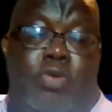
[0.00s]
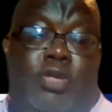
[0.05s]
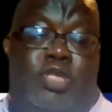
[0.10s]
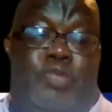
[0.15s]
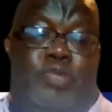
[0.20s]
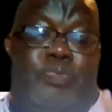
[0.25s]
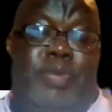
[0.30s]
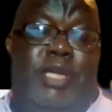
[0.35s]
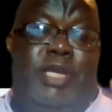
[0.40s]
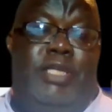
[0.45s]
or
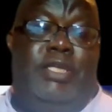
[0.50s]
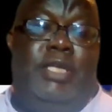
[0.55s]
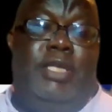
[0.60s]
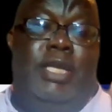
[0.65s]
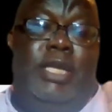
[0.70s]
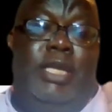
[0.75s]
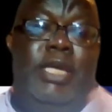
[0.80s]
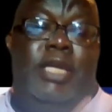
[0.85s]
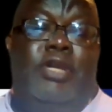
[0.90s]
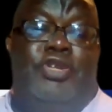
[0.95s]
speak
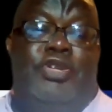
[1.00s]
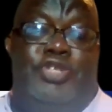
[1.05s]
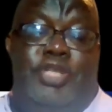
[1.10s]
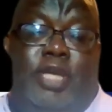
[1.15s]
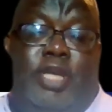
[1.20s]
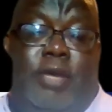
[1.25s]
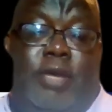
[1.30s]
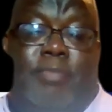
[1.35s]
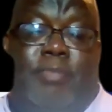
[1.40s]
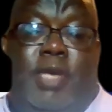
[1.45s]
to
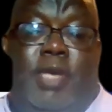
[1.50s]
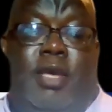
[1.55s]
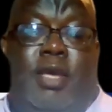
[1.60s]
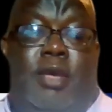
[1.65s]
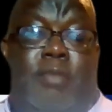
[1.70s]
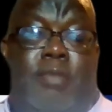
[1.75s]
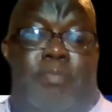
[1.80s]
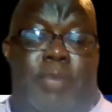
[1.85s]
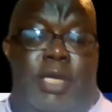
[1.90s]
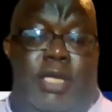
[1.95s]
leadership
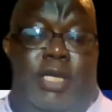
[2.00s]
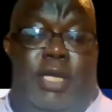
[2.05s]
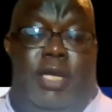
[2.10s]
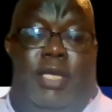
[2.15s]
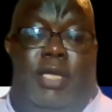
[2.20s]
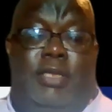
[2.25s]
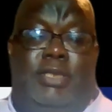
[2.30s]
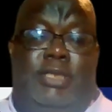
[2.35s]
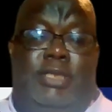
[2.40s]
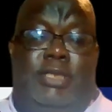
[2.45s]

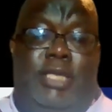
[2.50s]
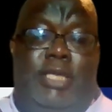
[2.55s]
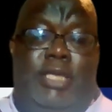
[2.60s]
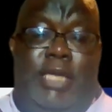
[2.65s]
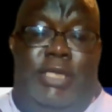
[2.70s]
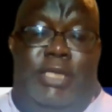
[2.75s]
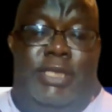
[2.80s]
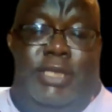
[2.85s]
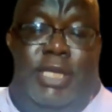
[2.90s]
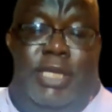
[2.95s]
because
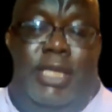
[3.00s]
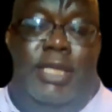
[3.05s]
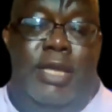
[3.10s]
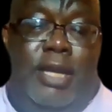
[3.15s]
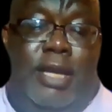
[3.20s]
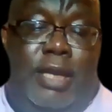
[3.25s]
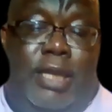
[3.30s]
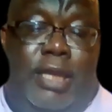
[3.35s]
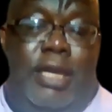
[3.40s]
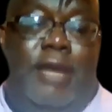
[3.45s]
they see
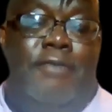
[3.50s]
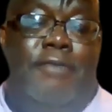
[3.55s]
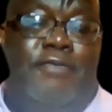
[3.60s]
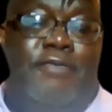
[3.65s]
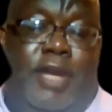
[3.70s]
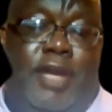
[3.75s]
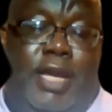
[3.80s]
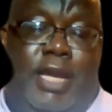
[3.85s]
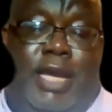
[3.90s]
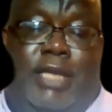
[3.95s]
their
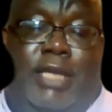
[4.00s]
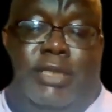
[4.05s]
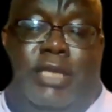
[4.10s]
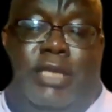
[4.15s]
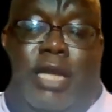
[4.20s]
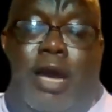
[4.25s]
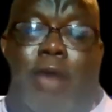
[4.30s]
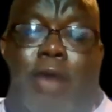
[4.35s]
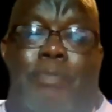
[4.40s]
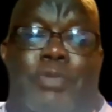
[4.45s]
gifting as
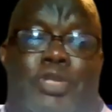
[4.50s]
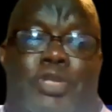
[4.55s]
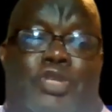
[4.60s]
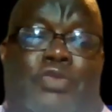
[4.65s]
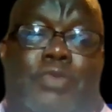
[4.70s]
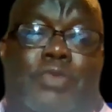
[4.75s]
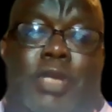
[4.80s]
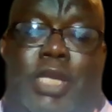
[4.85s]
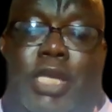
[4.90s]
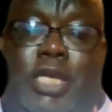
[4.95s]
an
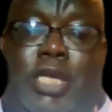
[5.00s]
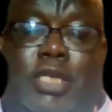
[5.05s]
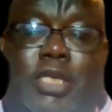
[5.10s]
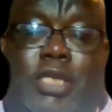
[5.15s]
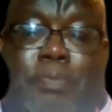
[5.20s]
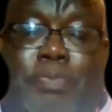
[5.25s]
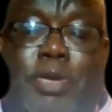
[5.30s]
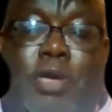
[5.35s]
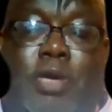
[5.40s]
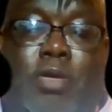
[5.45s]
opportunity
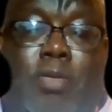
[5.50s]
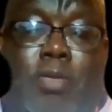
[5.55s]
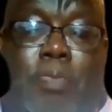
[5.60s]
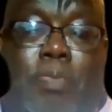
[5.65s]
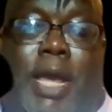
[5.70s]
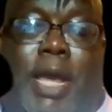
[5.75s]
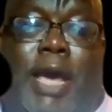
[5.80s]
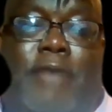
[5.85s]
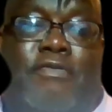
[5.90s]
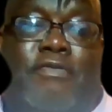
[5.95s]
to build a
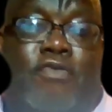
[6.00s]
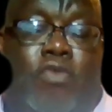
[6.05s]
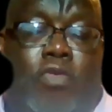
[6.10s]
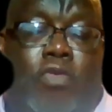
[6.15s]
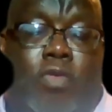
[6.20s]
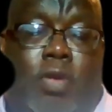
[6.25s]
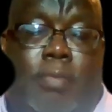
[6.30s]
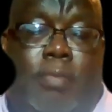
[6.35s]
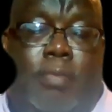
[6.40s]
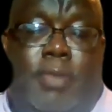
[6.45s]

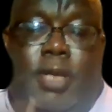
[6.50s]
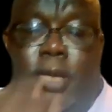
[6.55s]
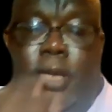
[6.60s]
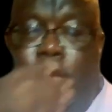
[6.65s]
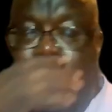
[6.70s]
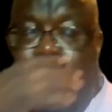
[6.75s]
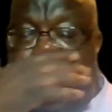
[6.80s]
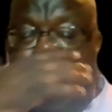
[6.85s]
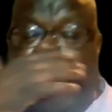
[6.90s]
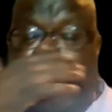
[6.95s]
platform.
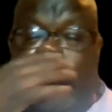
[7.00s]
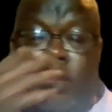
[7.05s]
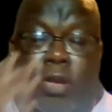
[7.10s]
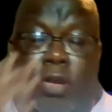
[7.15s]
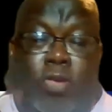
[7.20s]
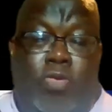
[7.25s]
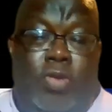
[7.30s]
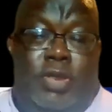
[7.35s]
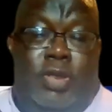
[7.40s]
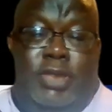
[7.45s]
But
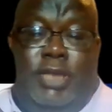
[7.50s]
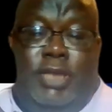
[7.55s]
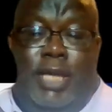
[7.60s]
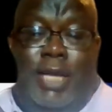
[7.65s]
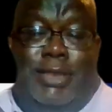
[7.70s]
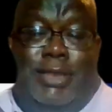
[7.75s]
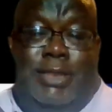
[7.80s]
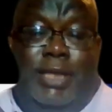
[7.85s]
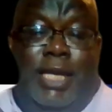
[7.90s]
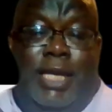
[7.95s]
the Lord
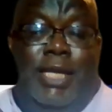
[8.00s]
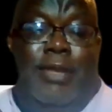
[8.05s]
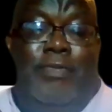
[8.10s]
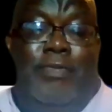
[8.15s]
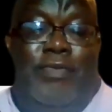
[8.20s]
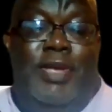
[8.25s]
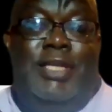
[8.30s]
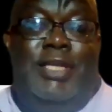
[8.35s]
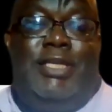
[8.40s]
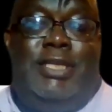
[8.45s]
says,
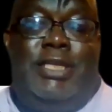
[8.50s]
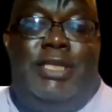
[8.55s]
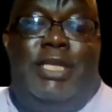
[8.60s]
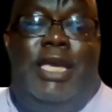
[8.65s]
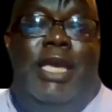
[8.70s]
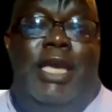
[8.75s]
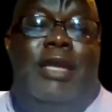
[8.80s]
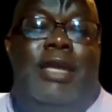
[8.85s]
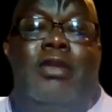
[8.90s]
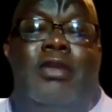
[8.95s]
in
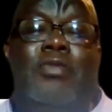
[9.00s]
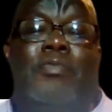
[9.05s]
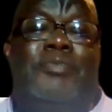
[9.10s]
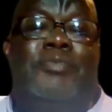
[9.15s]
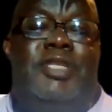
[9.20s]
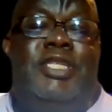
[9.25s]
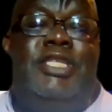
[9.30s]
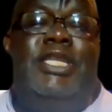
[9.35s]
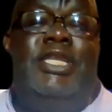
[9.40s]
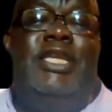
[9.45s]
this
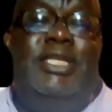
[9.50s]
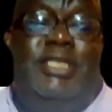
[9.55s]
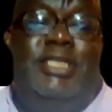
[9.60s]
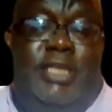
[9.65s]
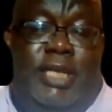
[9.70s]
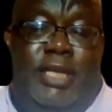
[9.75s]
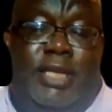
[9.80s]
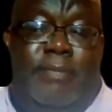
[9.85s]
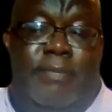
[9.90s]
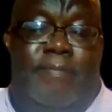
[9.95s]
kingdom
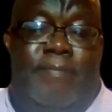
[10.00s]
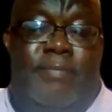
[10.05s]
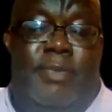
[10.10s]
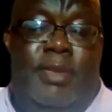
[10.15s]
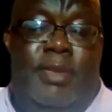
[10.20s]
season,